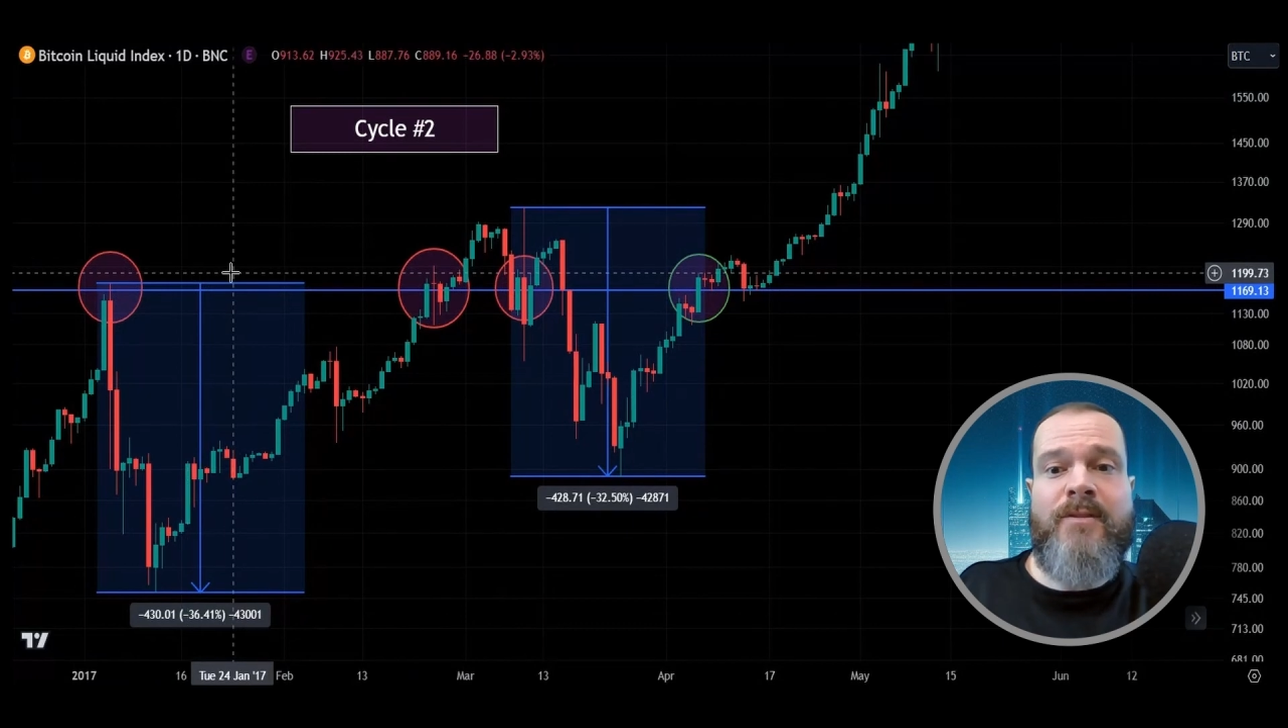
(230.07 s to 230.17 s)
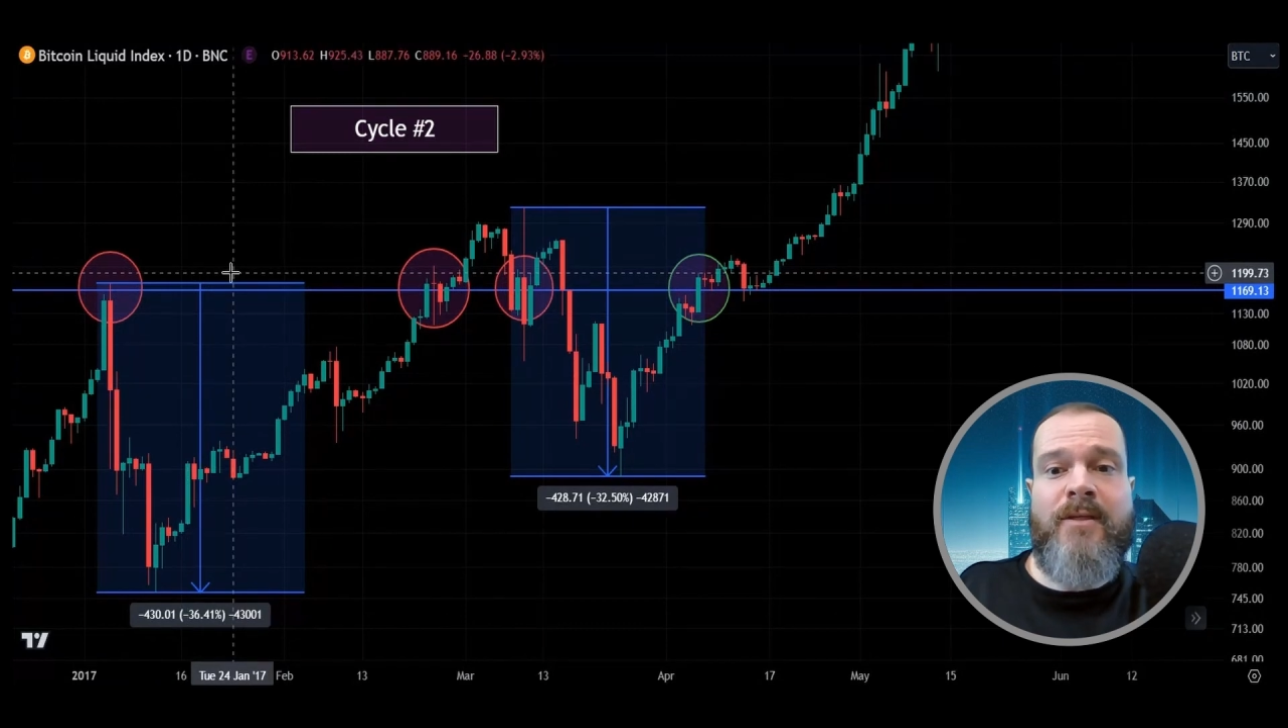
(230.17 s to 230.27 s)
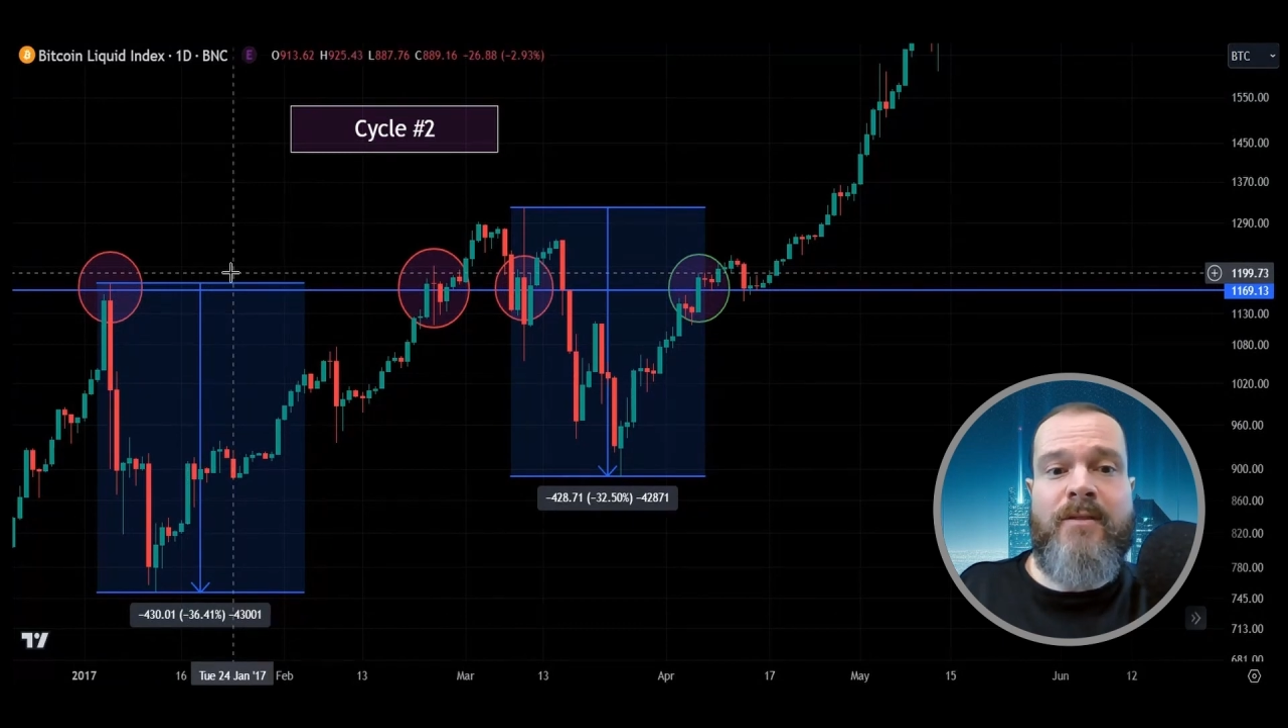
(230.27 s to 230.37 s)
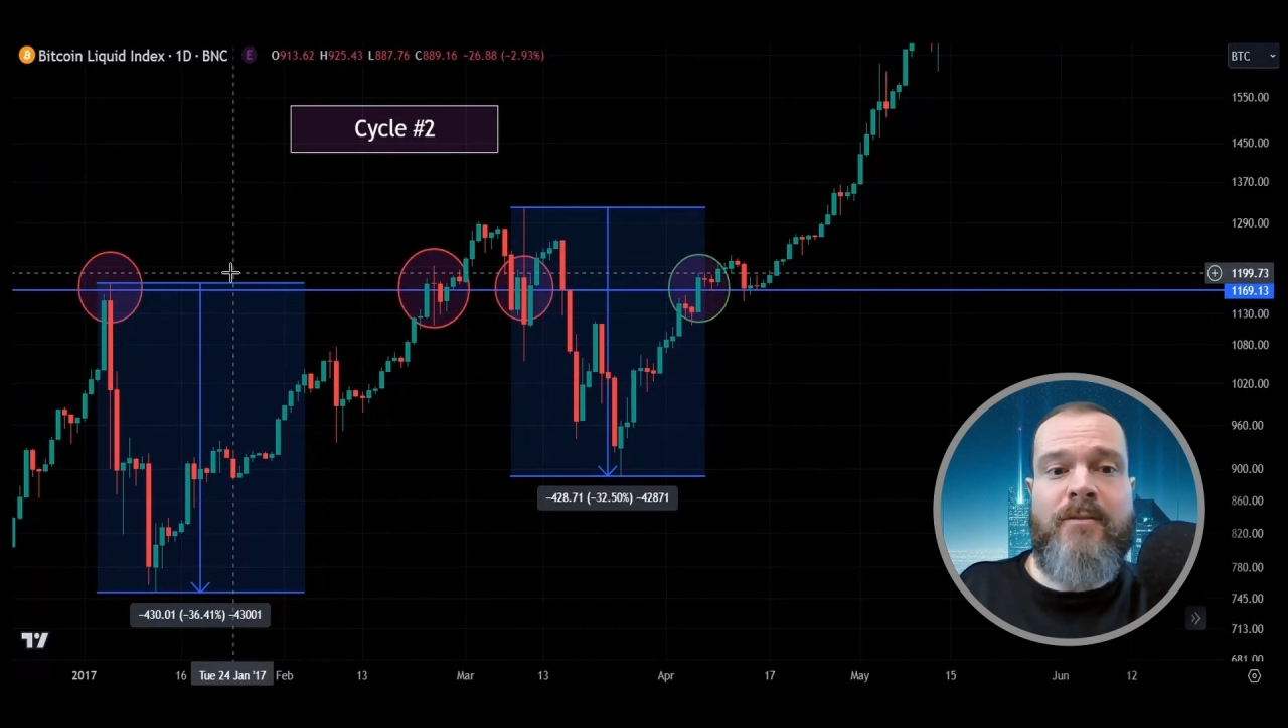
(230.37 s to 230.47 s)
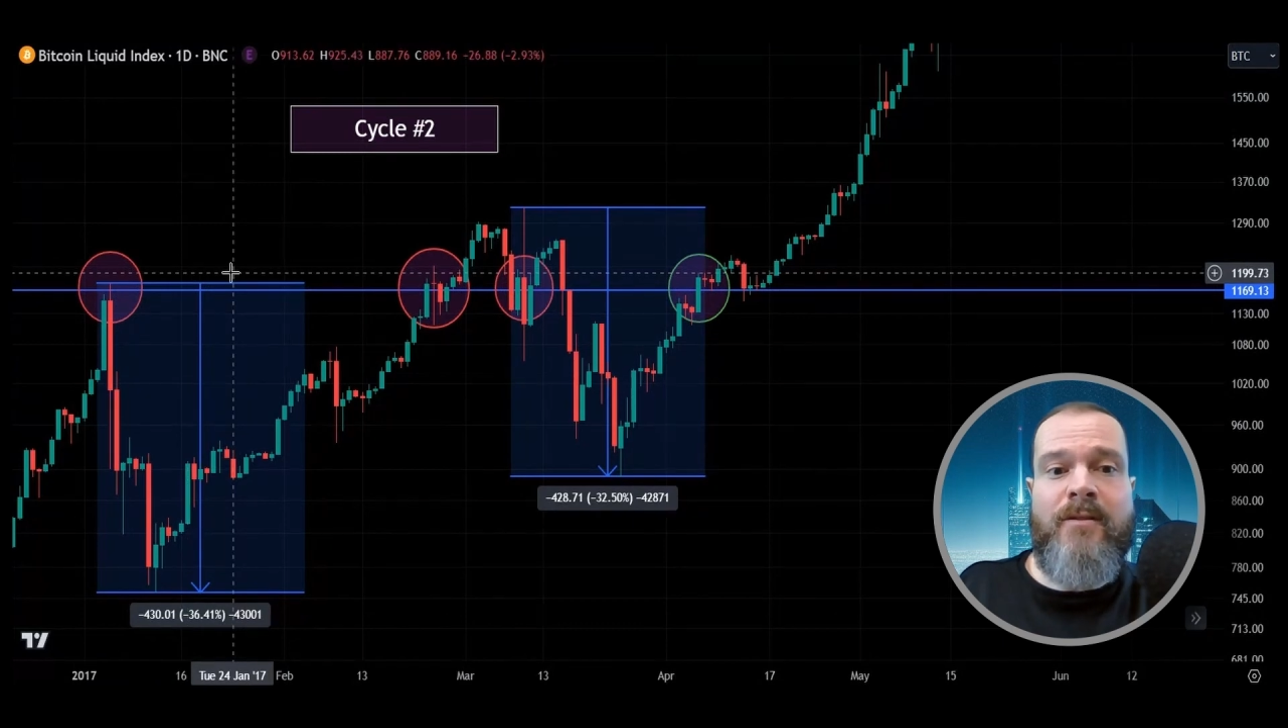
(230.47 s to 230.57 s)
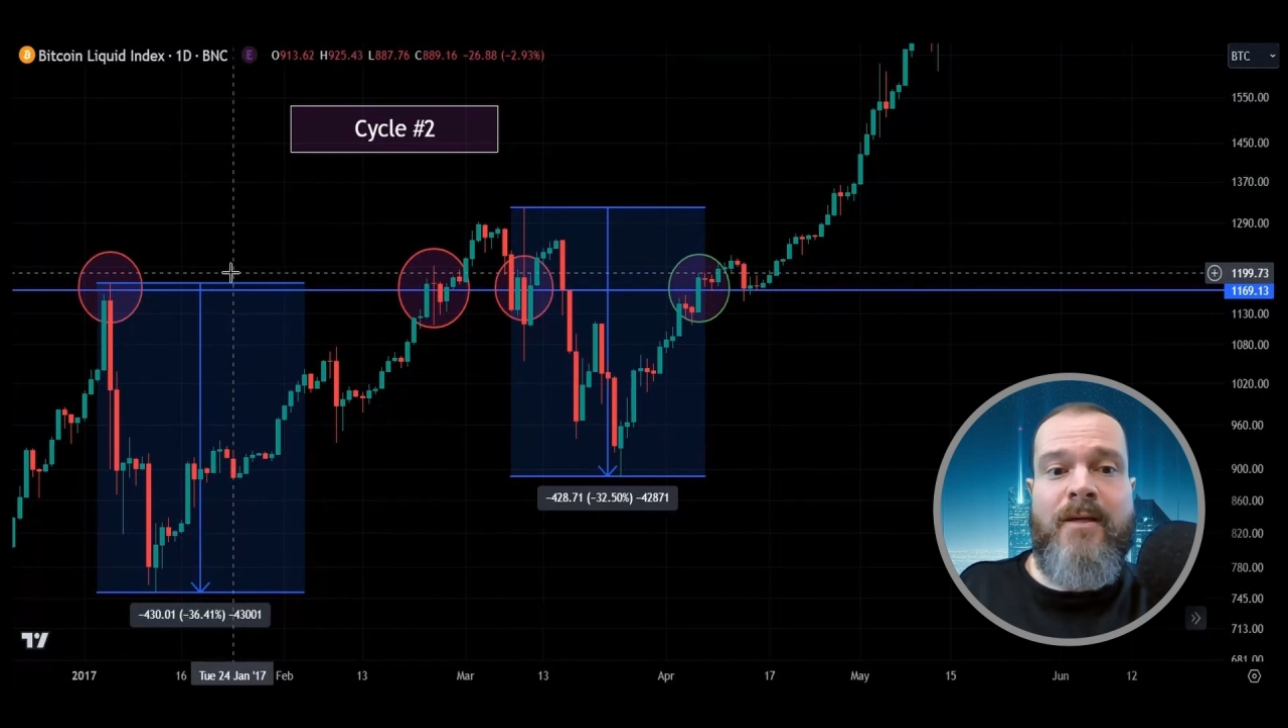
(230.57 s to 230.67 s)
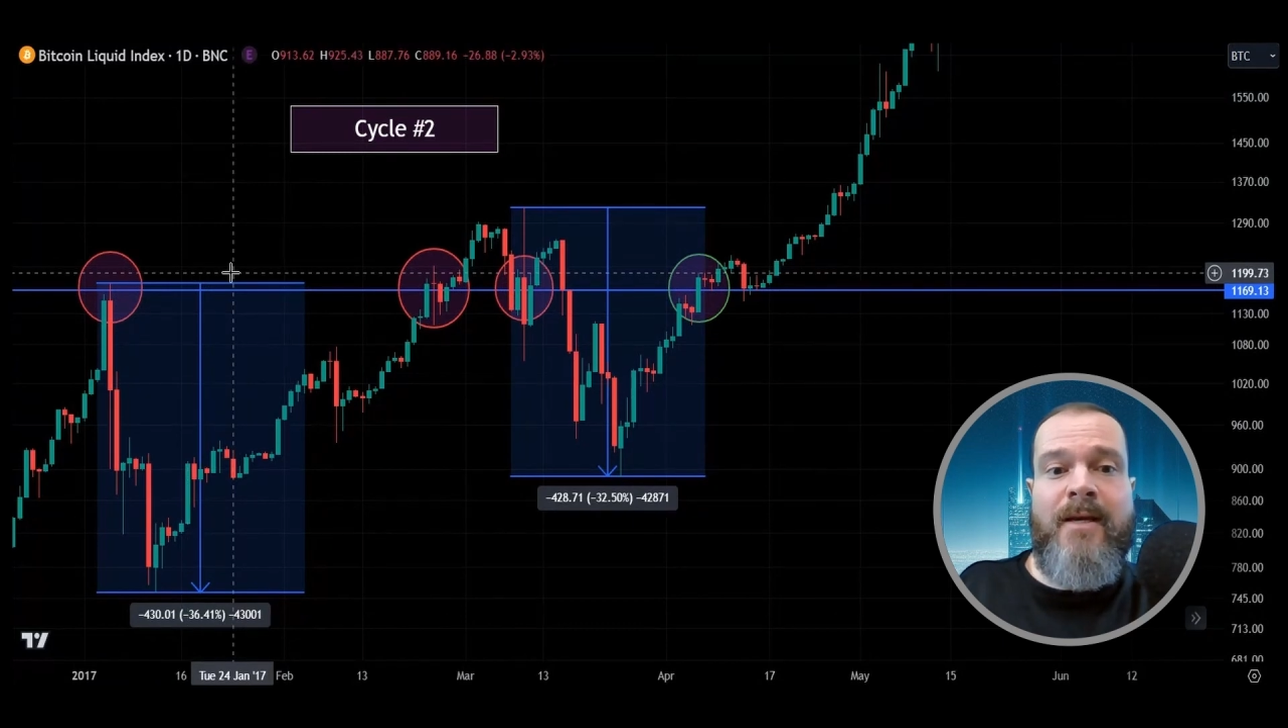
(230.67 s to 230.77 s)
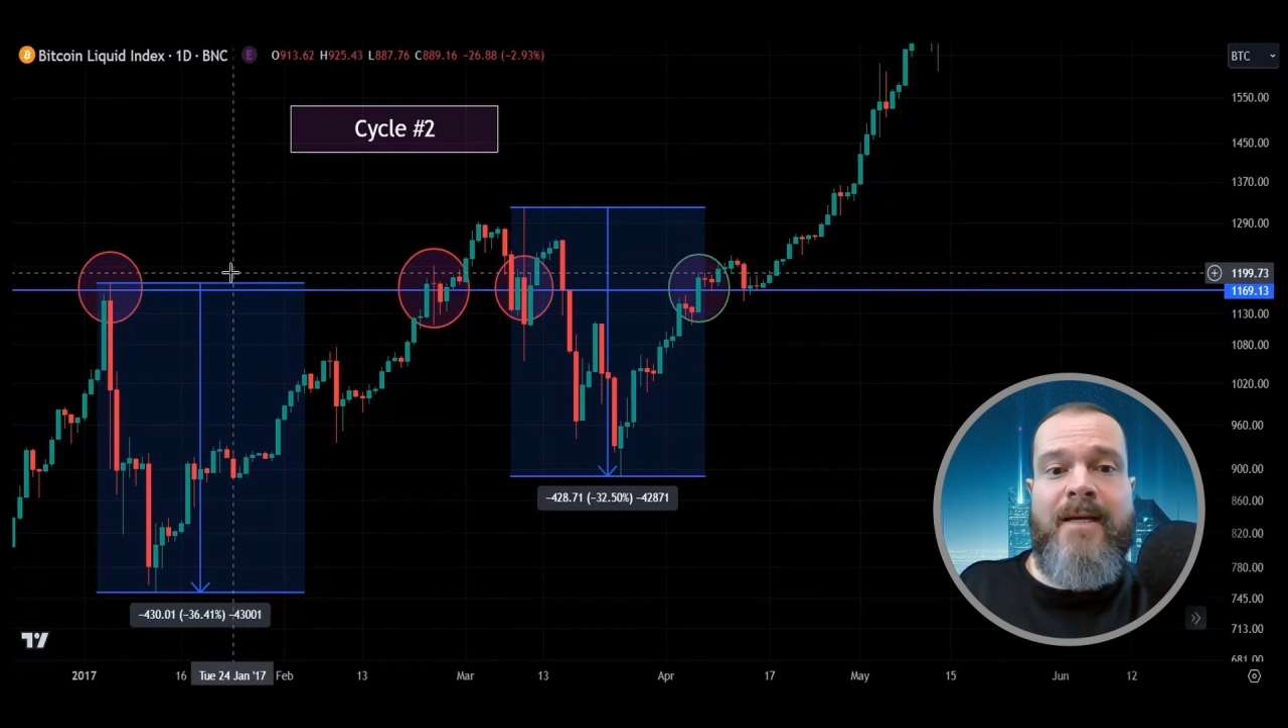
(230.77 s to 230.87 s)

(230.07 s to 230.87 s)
cycle,